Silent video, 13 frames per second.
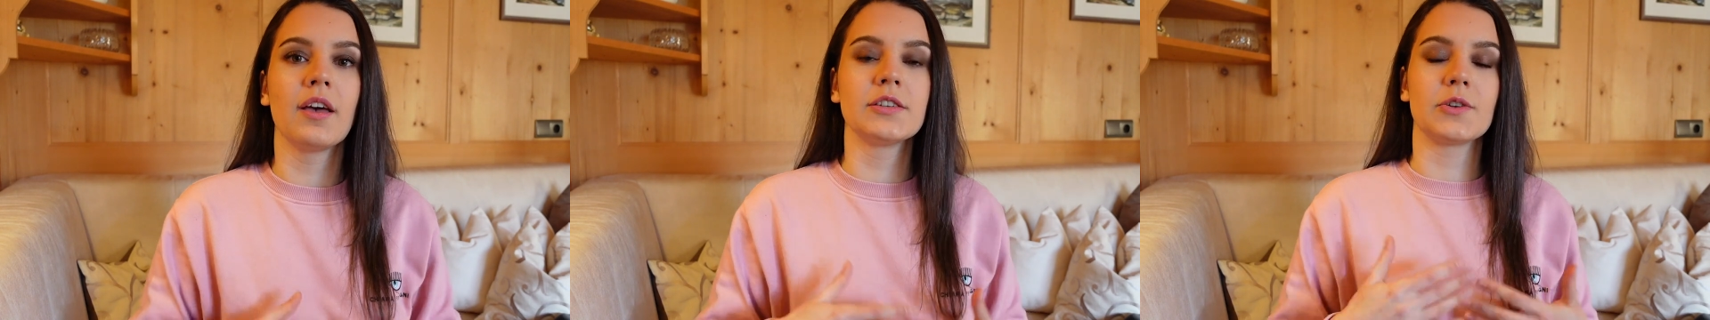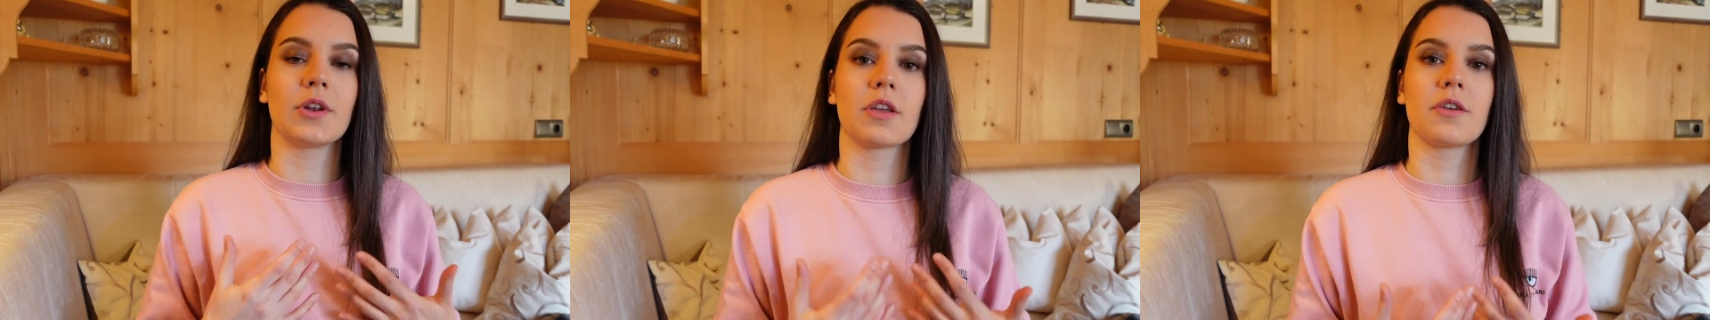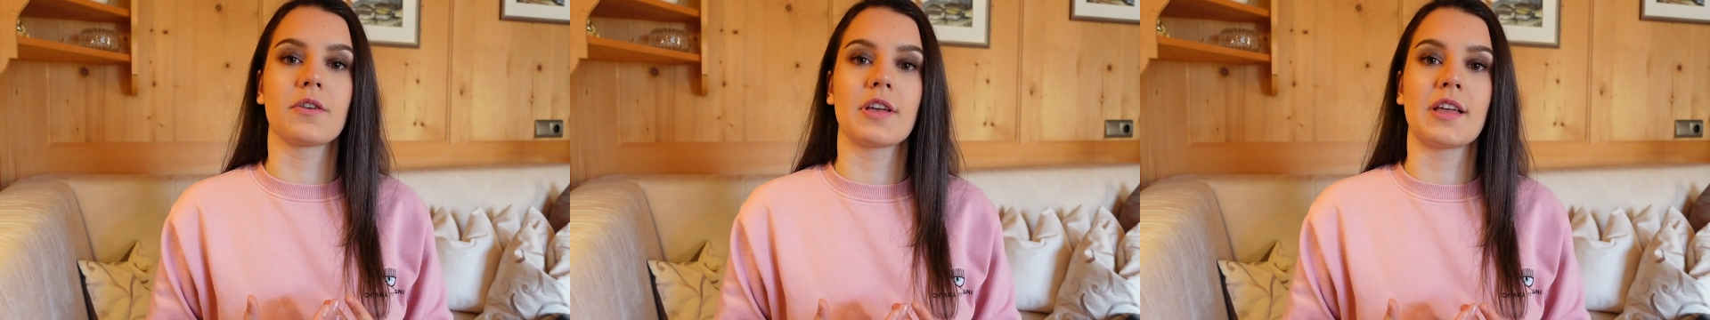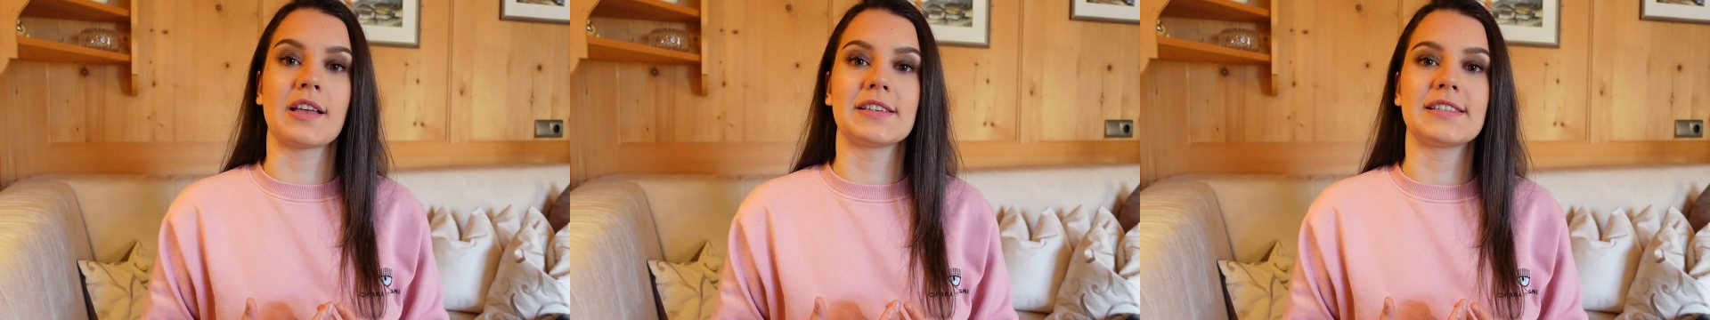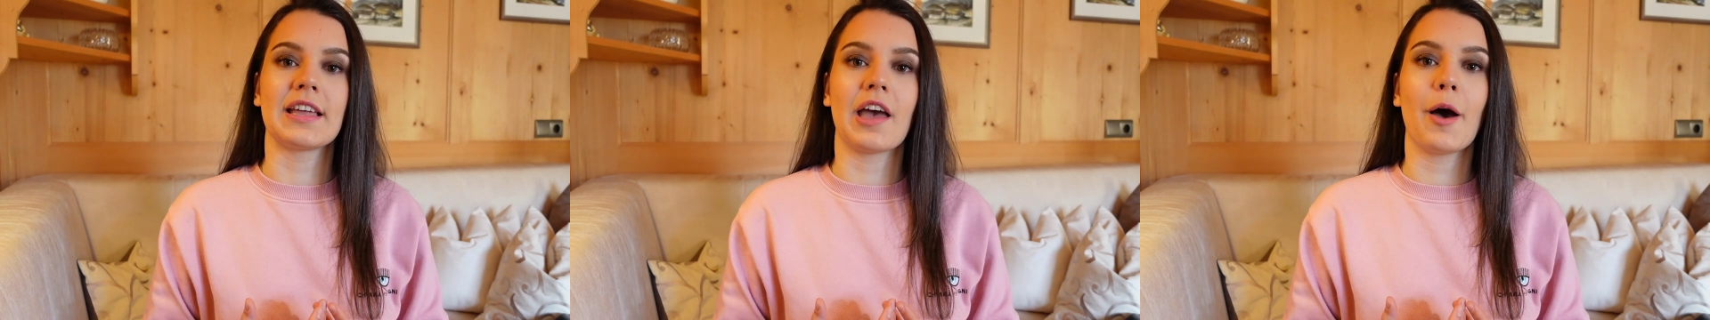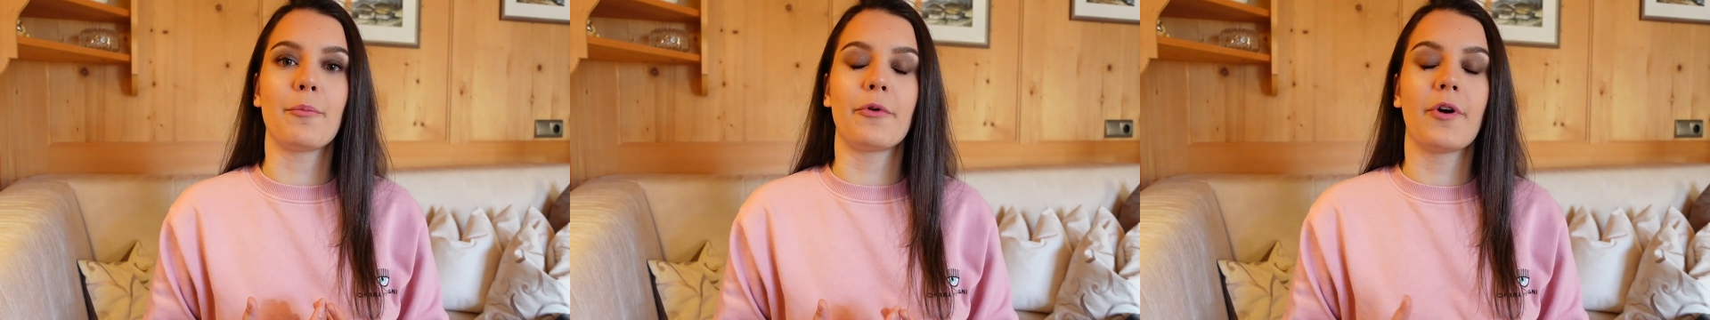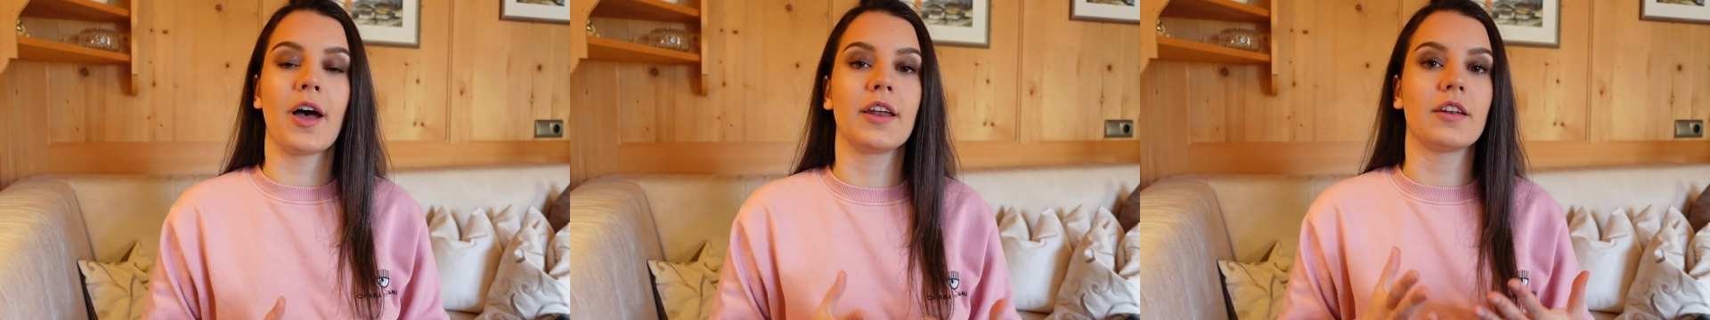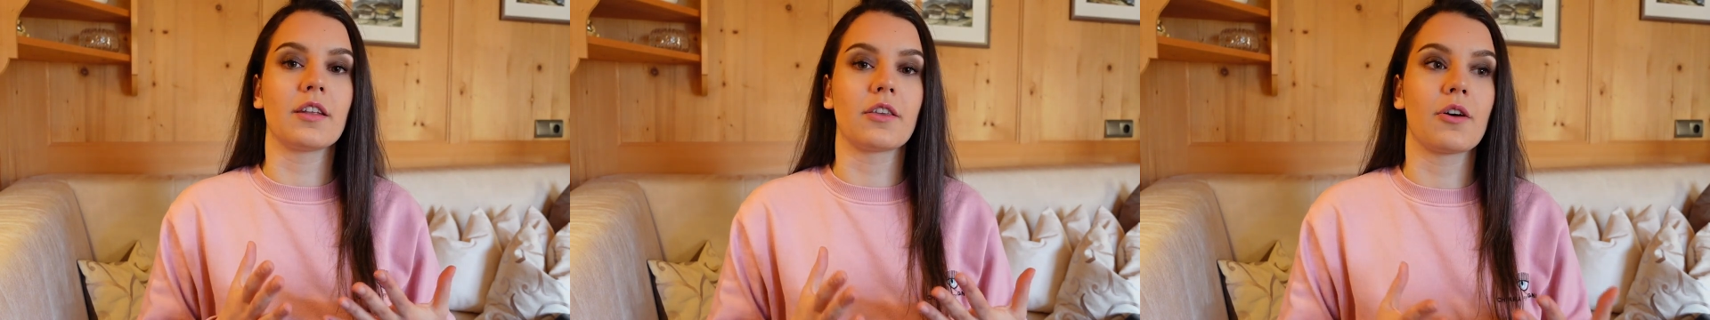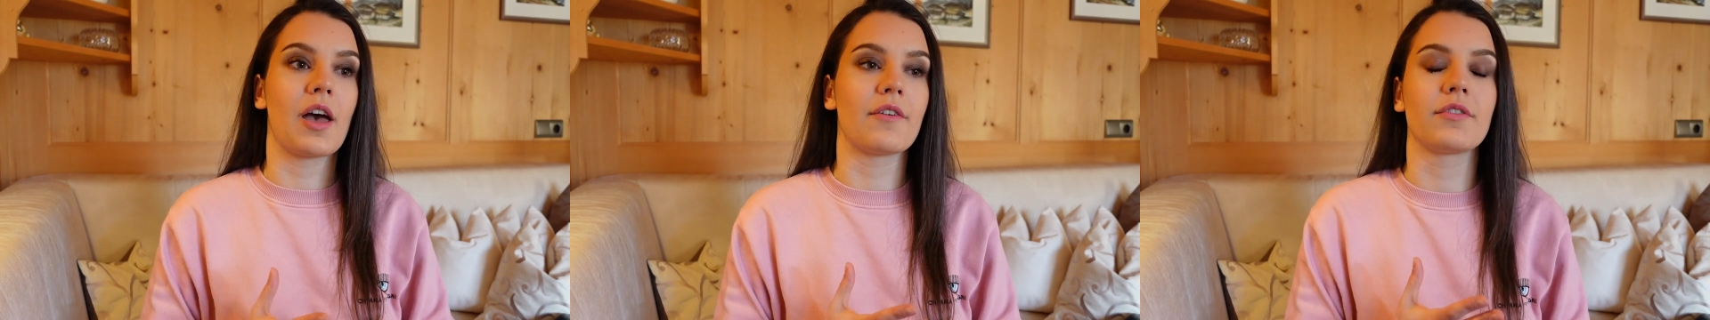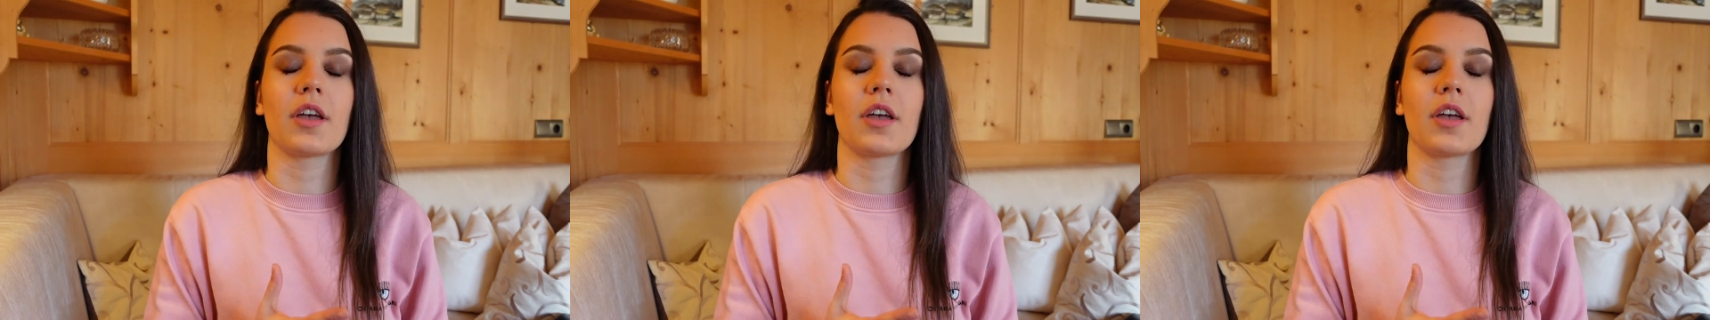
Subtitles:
so that you can stay upright, that you have